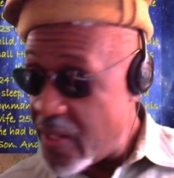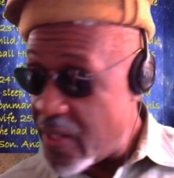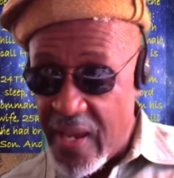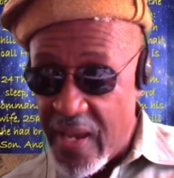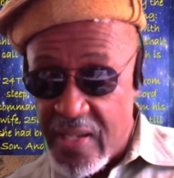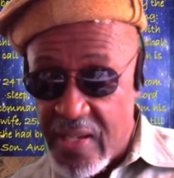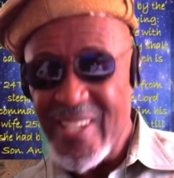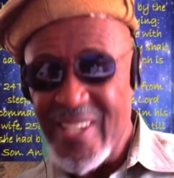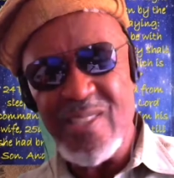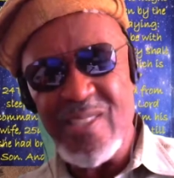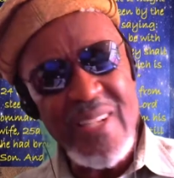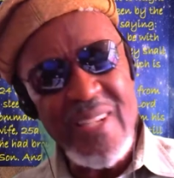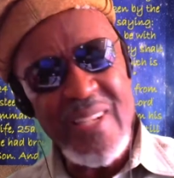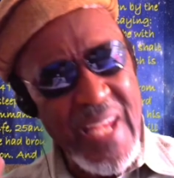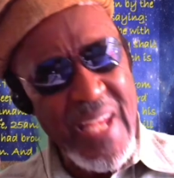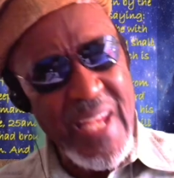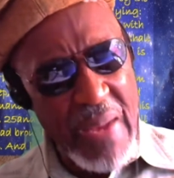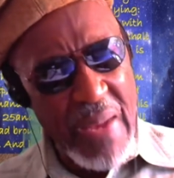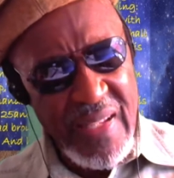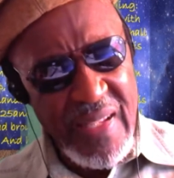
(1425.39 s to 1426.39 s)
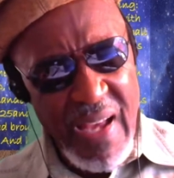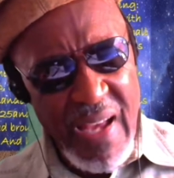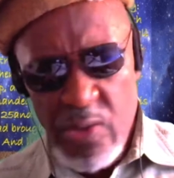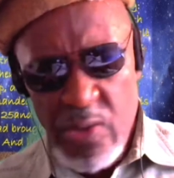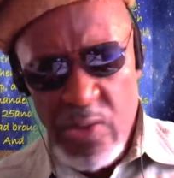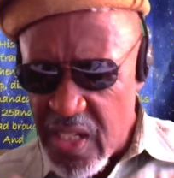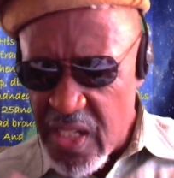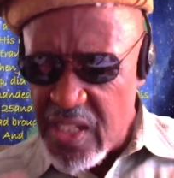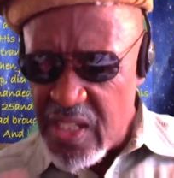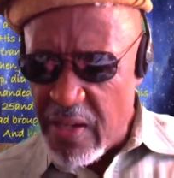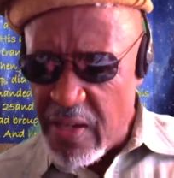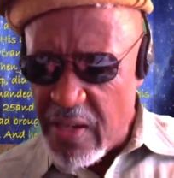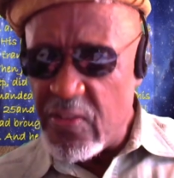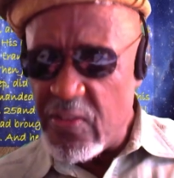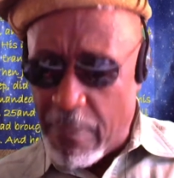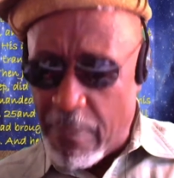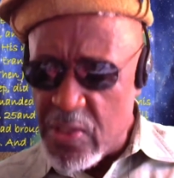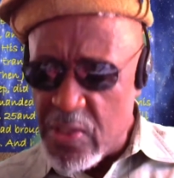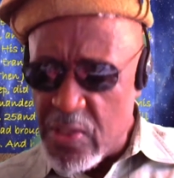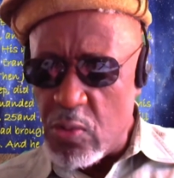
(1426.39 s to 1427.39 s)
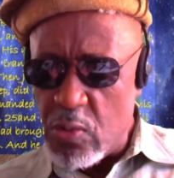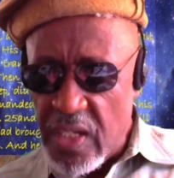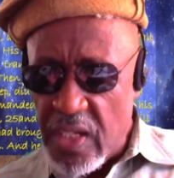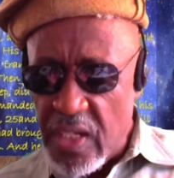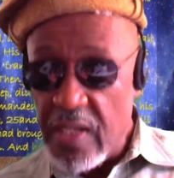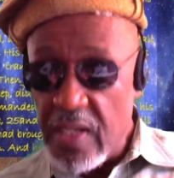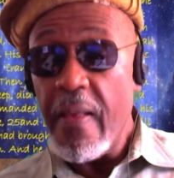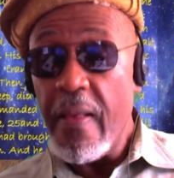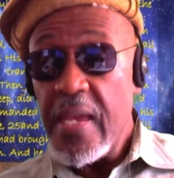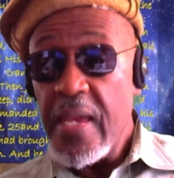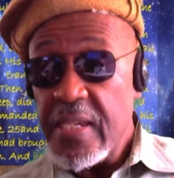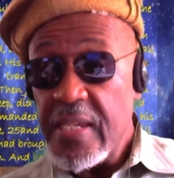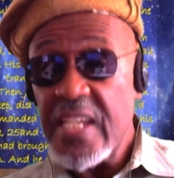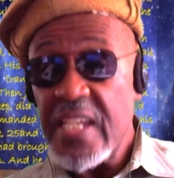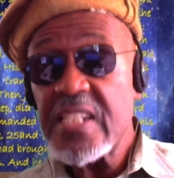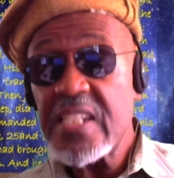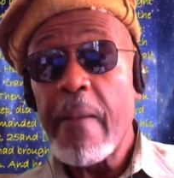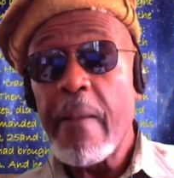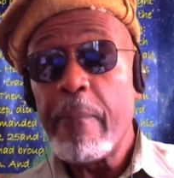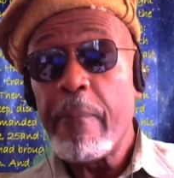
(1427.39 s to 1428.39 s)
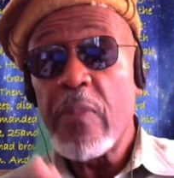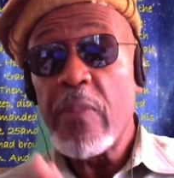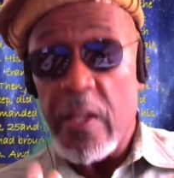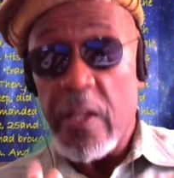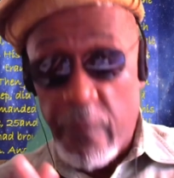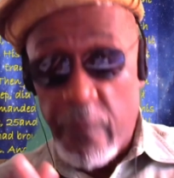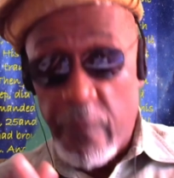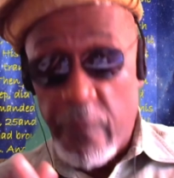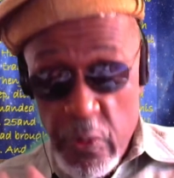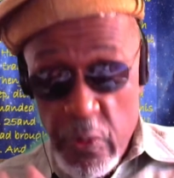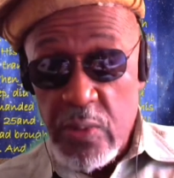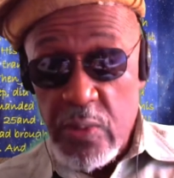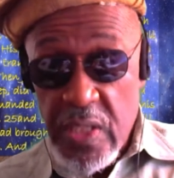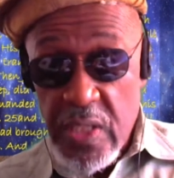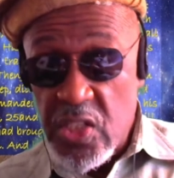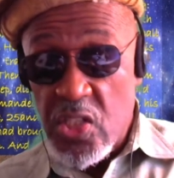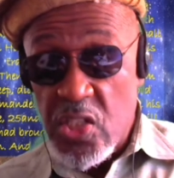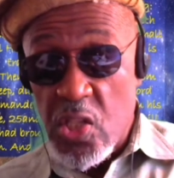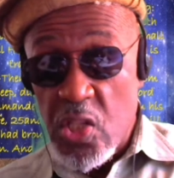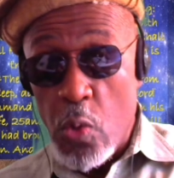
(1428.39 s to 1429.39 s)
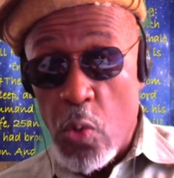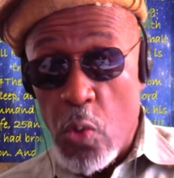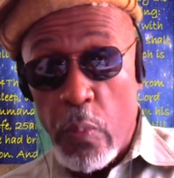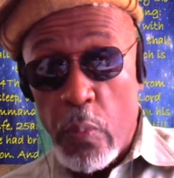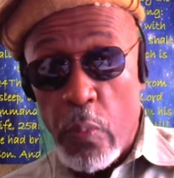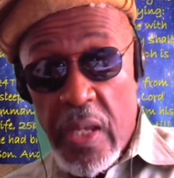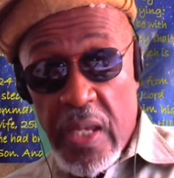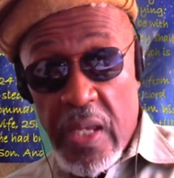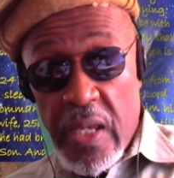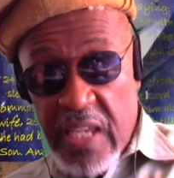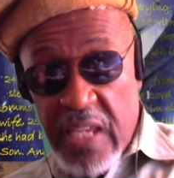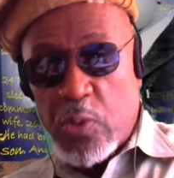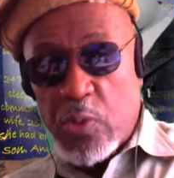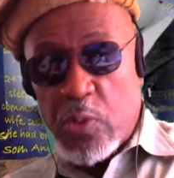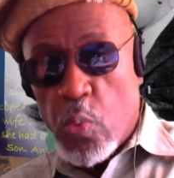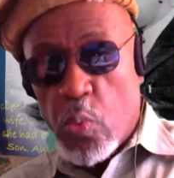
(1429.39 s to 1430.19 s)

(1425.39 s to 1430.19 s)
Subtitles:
It's the same amount of calories. See, if that much you need, yes, it's frequency. It's just don't keep doing it.